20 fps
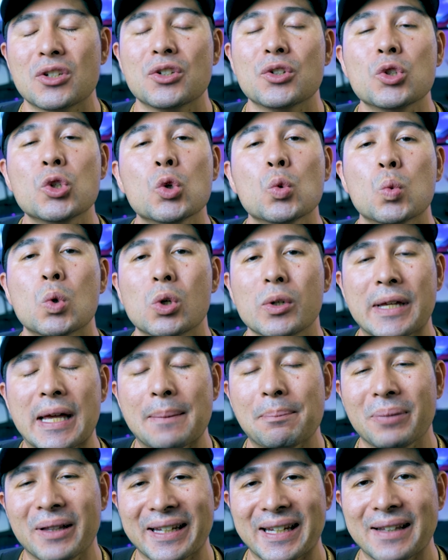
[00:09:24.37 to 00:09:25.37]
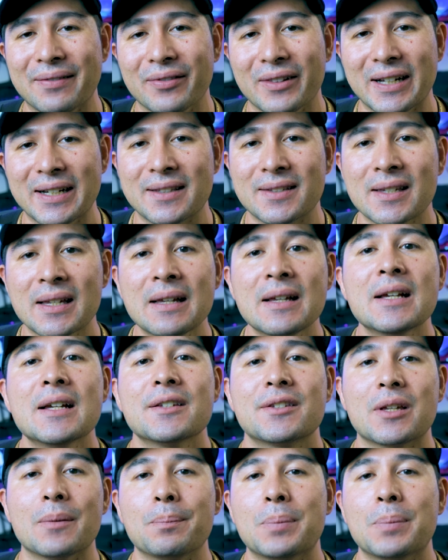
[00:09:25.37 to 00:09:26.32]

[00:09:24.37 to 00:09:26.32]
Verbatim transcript: you will get blinking lights. Some